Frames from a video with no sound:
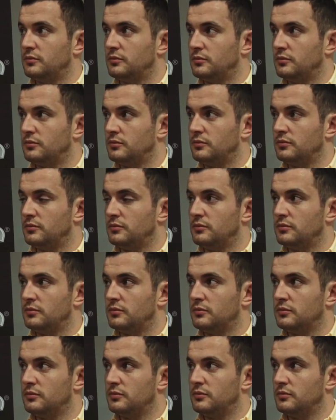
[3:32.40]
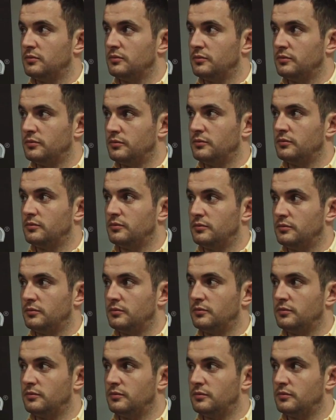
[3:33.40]

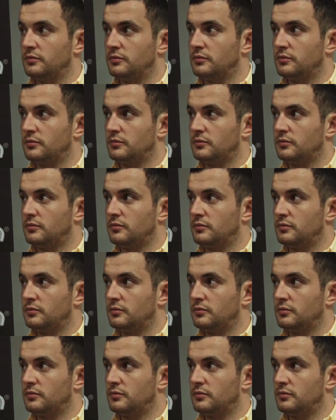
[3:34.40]
The person shown says nothing.